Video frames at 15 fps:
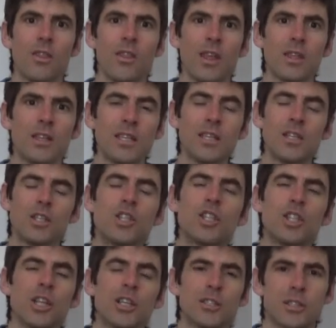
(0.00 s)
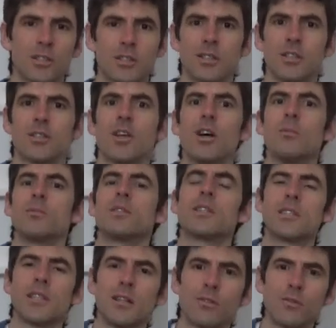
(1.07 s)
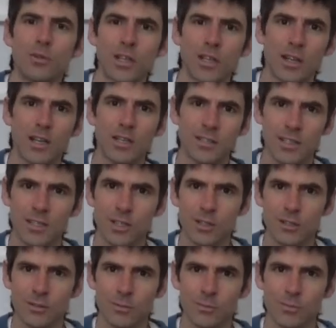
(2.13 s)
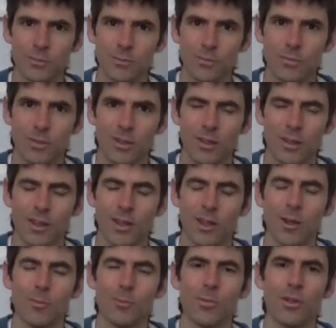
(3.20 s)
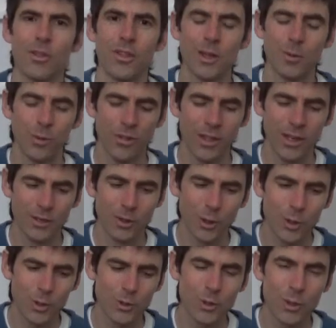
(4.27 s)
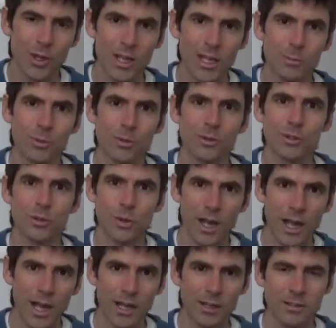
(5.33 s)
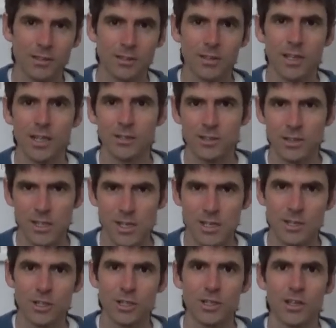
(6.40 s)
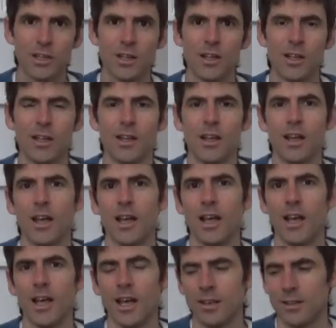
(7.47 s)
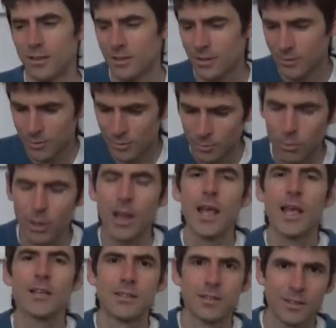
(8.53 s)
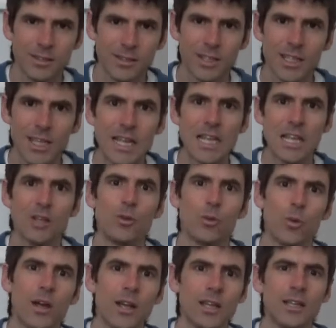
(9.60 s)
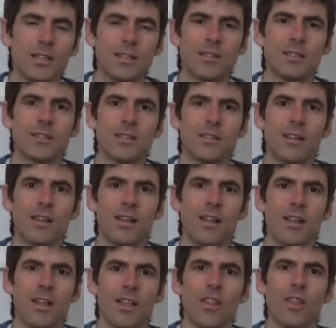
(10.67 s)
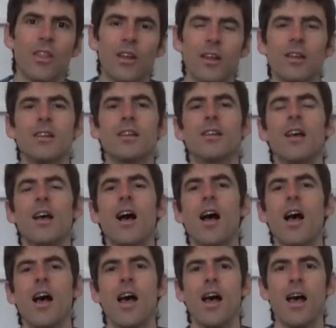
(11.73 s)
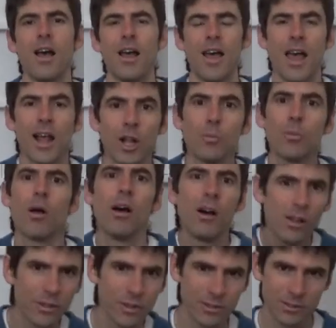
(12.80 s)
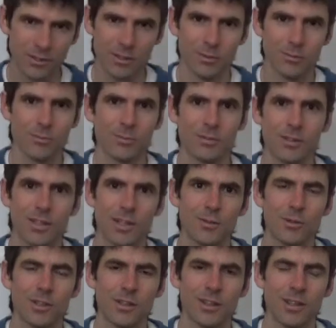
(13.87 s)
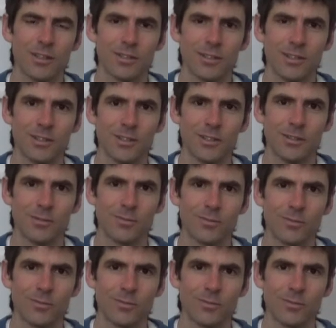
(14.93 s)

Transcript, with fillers: they didn't just come to self realization, but they were then also able to act and teach and bless in ways that help others come to that realization.